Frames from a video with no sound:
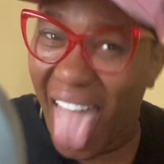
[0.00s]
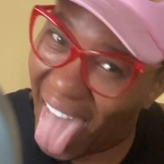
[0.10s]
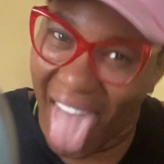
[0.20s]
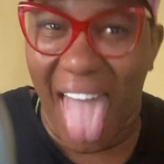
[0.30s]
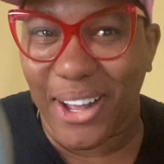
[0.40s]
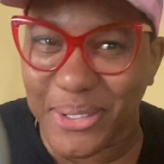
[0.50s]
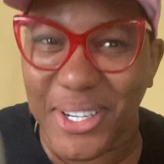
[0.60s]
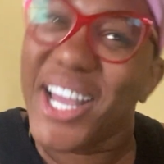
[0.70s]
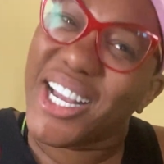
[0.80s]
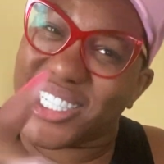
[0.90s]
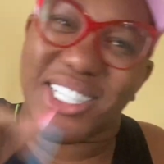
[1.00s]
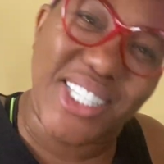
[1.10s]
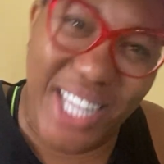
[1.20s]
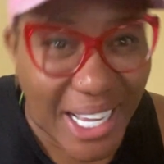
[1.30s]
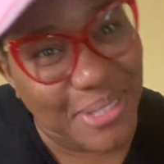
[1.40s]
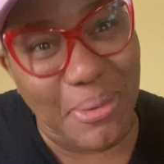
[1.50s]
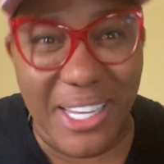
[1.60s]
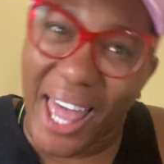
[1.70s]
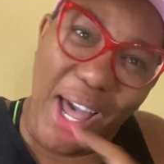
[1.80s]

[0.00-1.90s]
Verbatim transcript: Ow. She just texted me like,